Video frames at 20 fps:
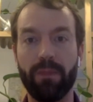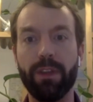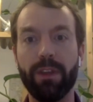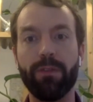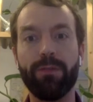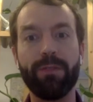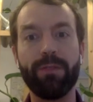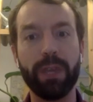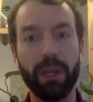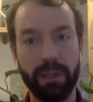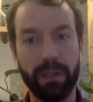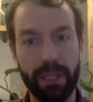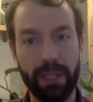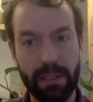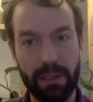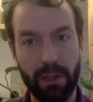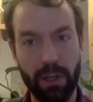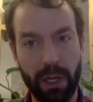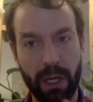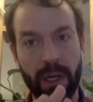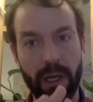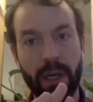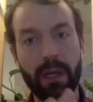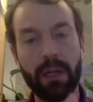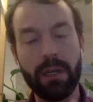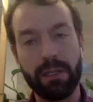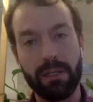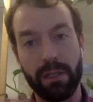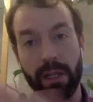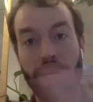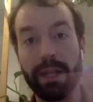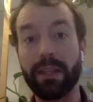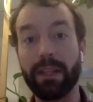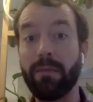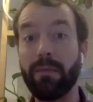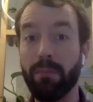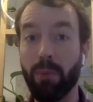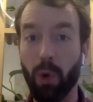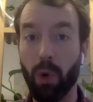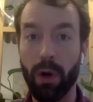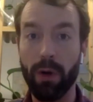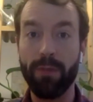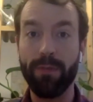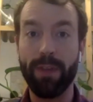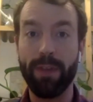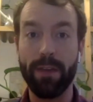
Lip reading: the field does look slightly more